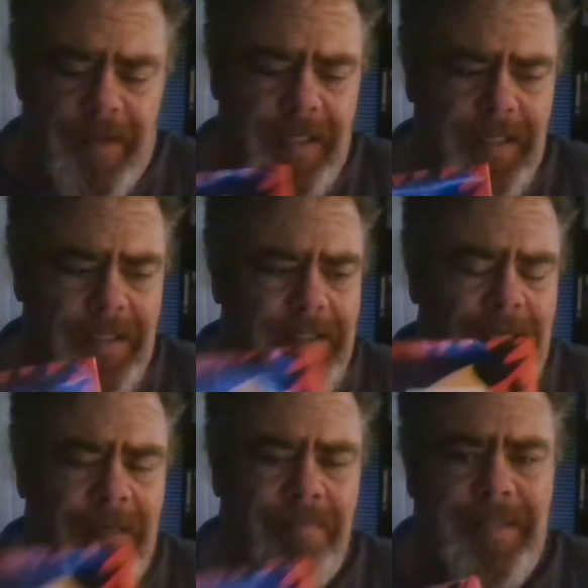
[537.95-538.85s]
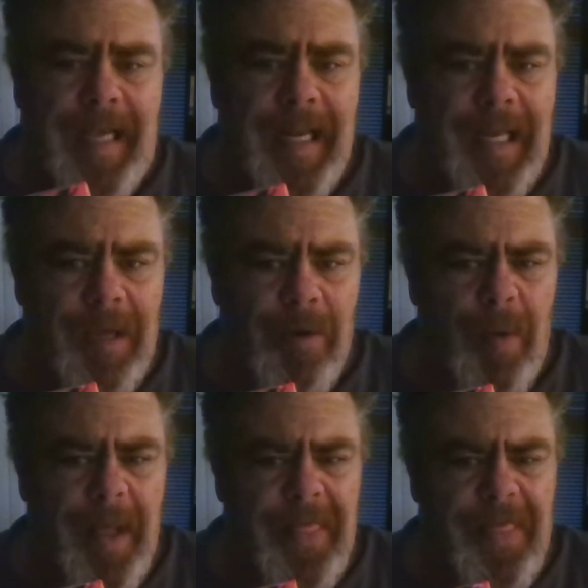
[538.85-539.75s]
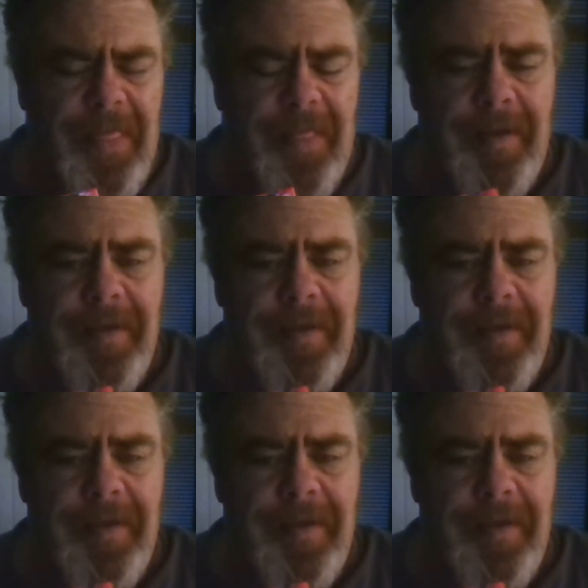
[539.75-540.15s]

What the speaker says: it is him dealing with